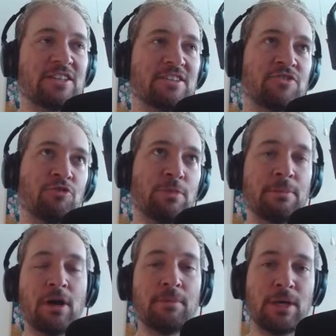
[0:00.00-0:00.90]
not true. My
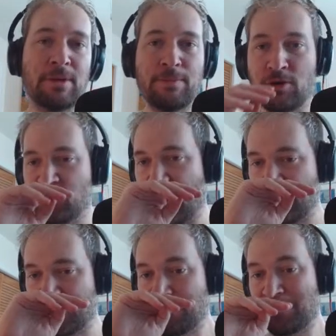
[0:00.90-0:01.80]
mom made me poached
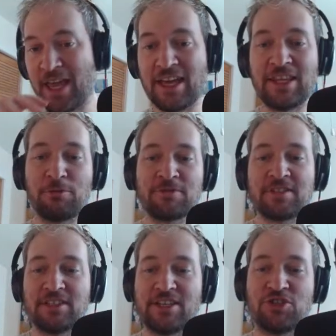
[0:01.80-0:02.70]
eggs, and they were
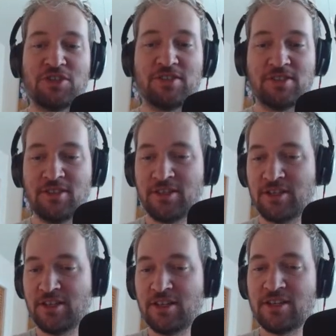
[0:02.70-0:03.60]
delicious.
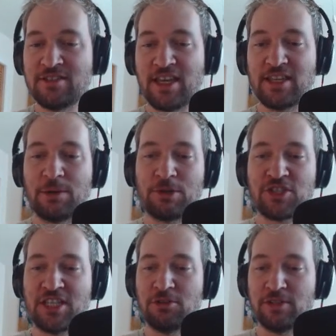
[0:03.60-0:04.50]
DN, I watched
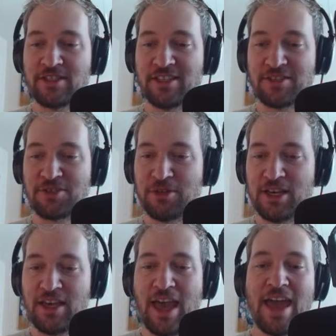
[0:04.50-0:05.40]
Kill List
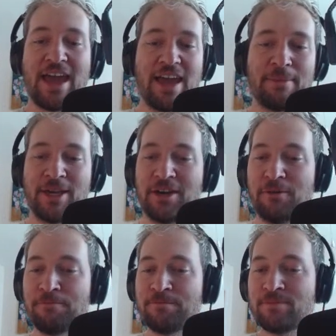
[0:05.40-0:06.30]
yesterday. Hey, Abigail.
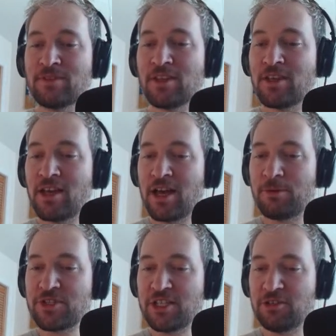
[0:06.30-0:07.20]
I
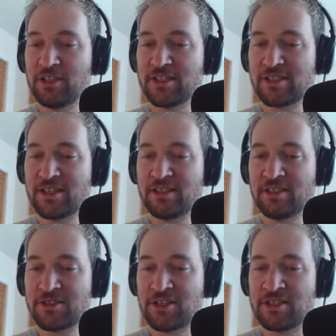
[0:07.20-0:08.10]
watched Kill List
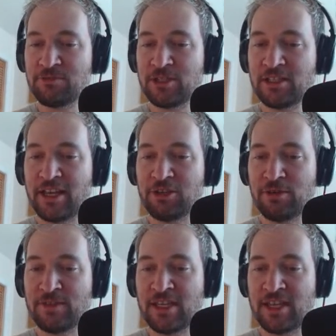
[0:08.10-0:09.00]
yesterday. Didn't really like or
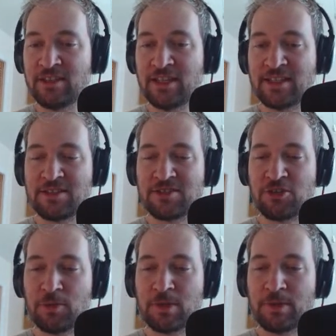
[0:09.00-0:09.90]
even get it. Not that
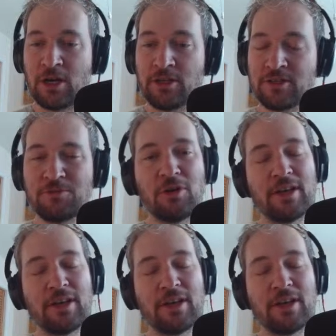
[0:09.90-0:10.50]
disturbing, to be honest. Well,